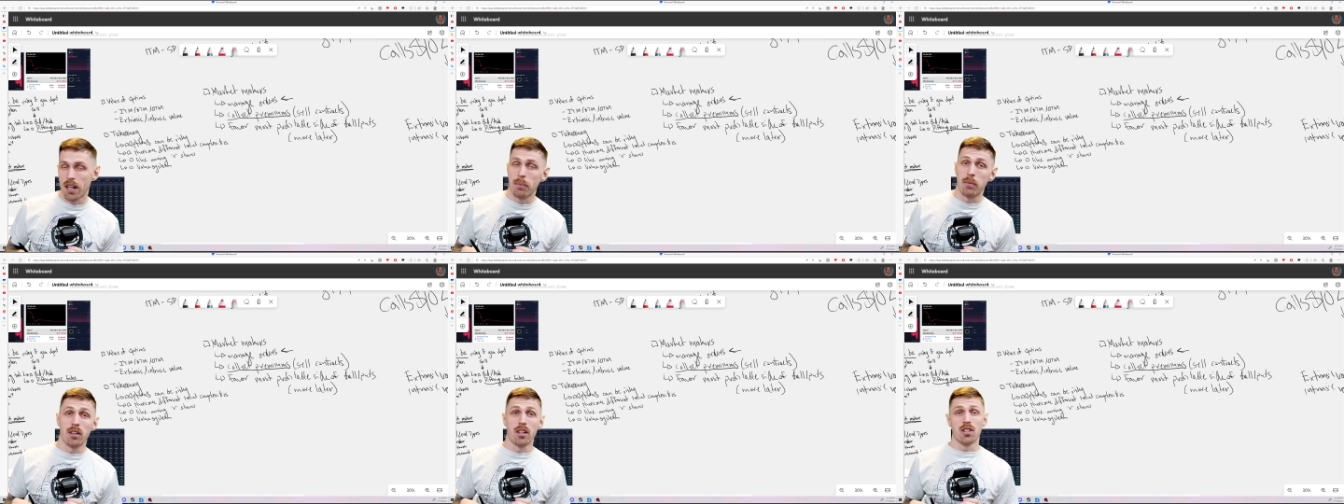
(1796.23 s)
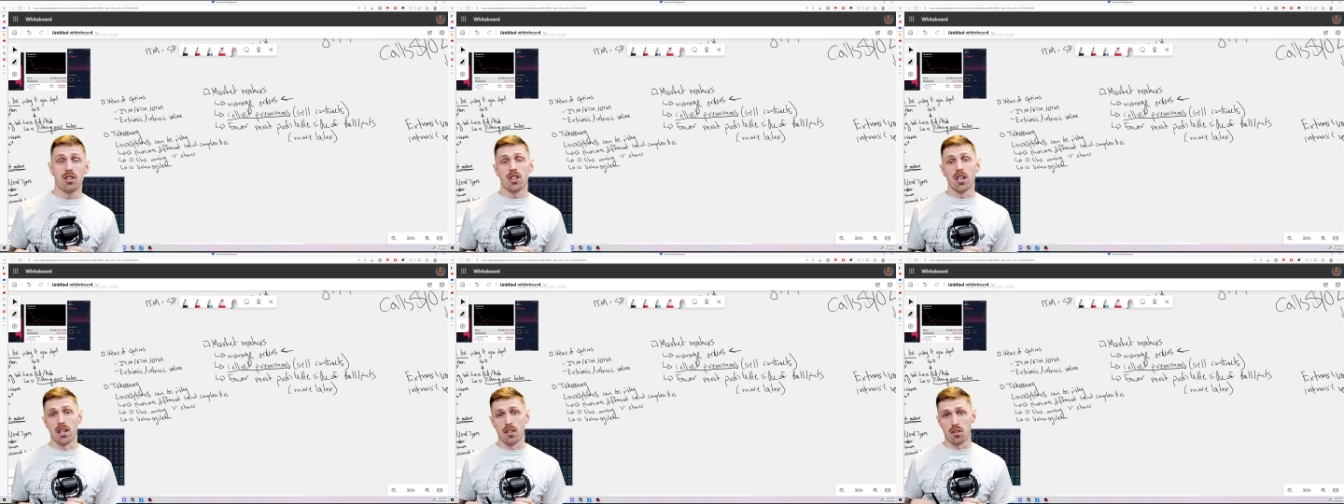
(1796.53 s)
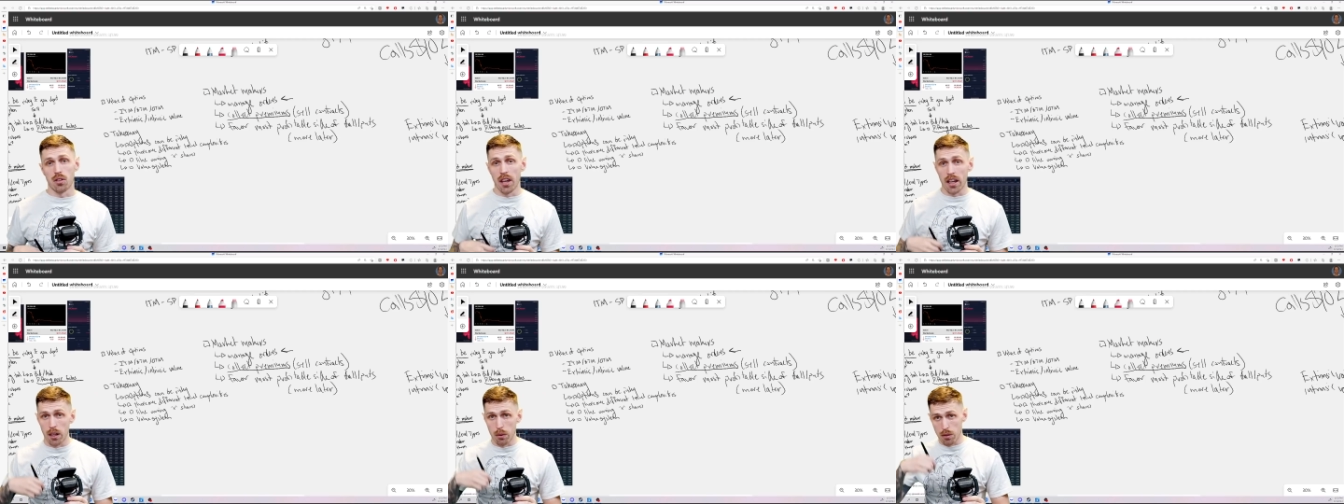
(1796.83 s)
I'm going to
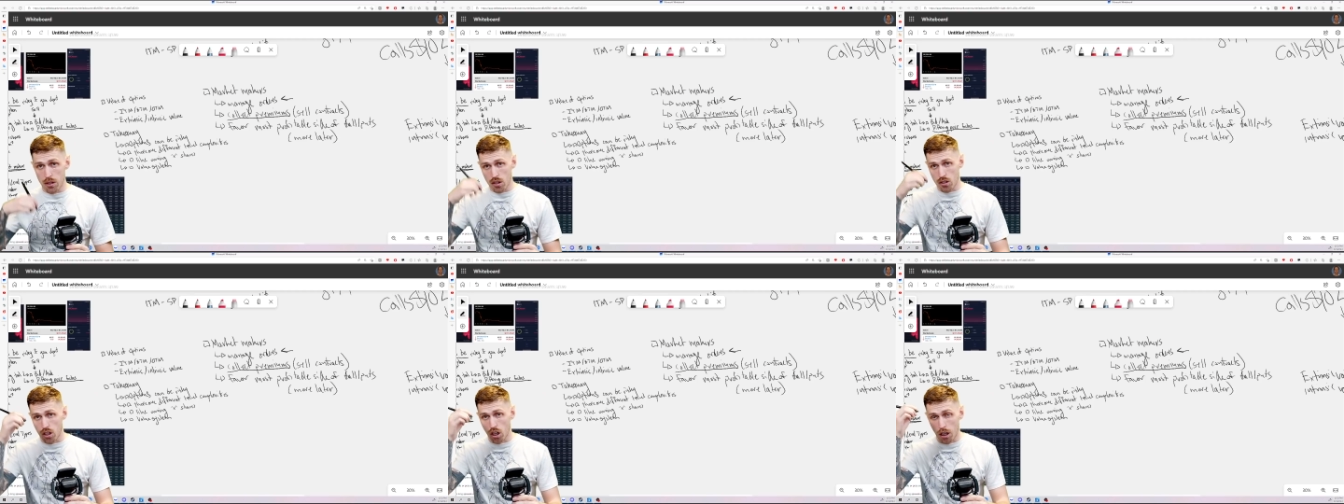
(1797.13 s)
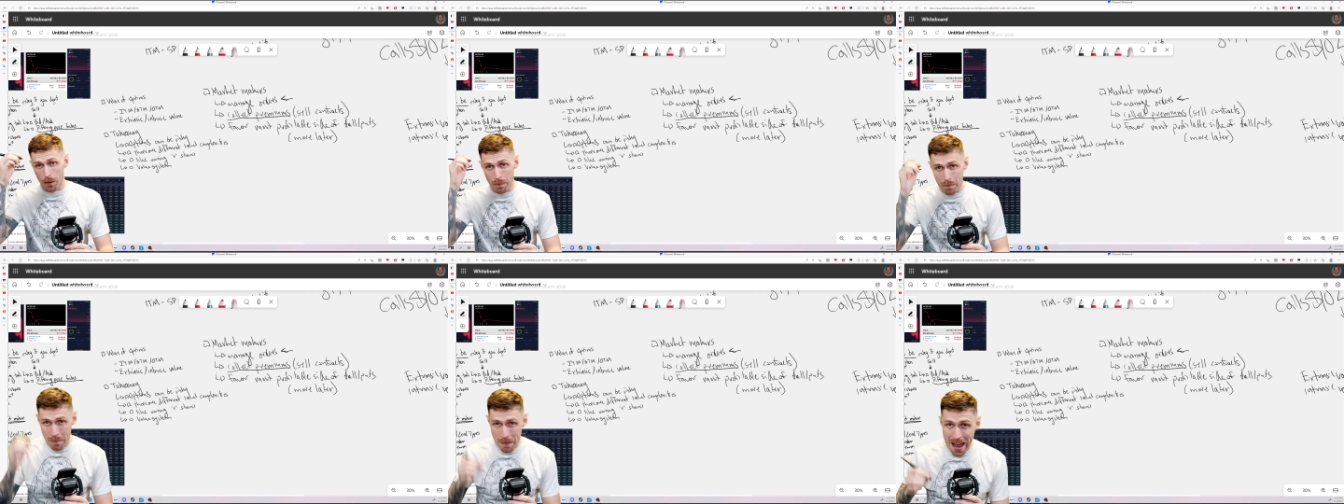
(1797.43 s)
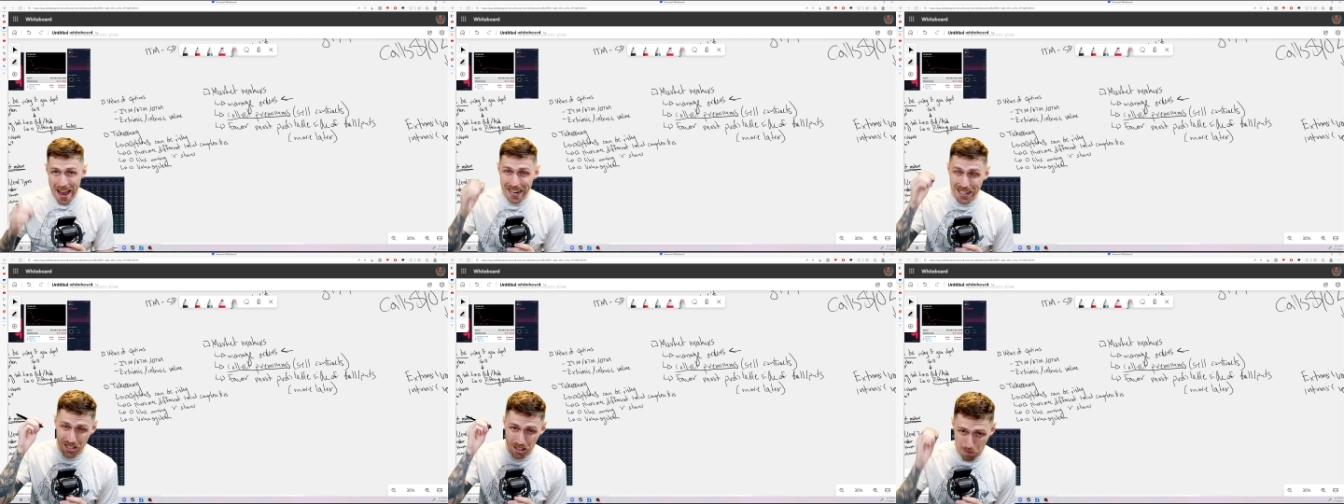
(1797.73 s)
discuss later, which is called
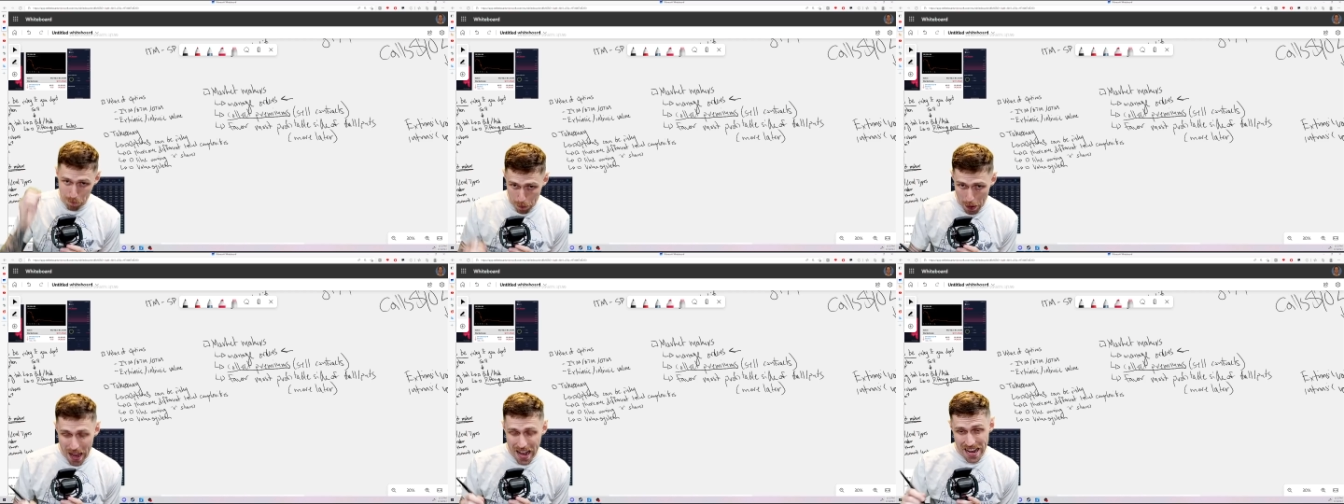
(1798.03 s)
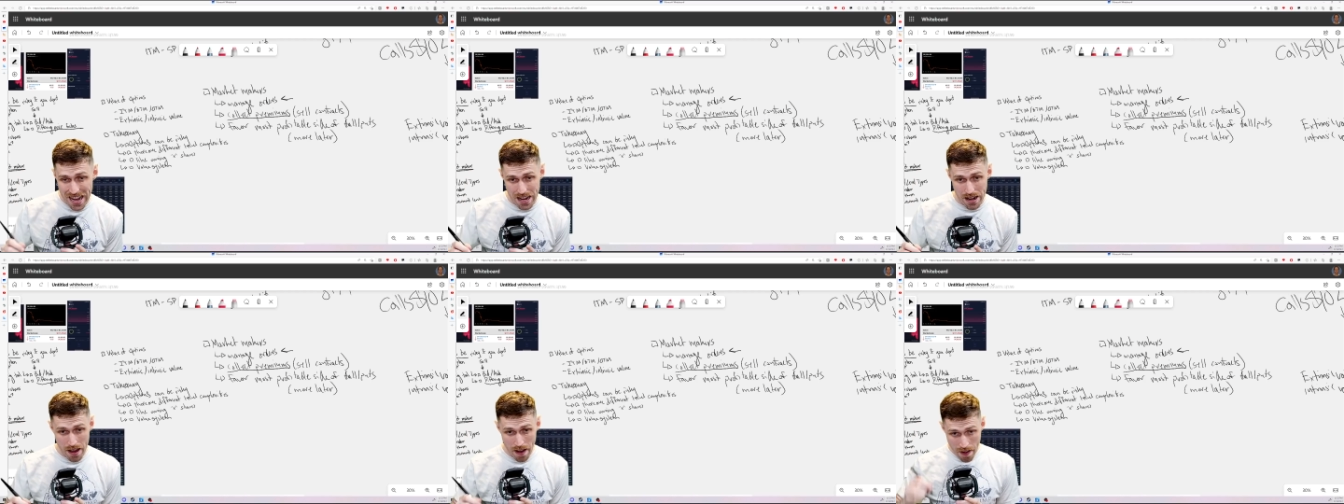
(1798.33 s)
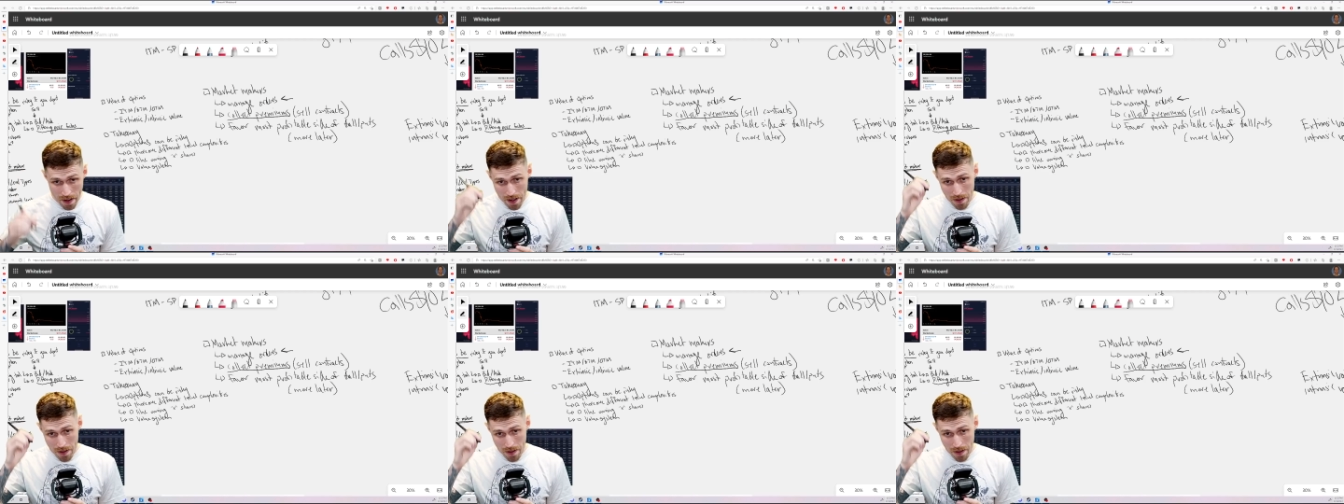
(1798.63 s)
max pain.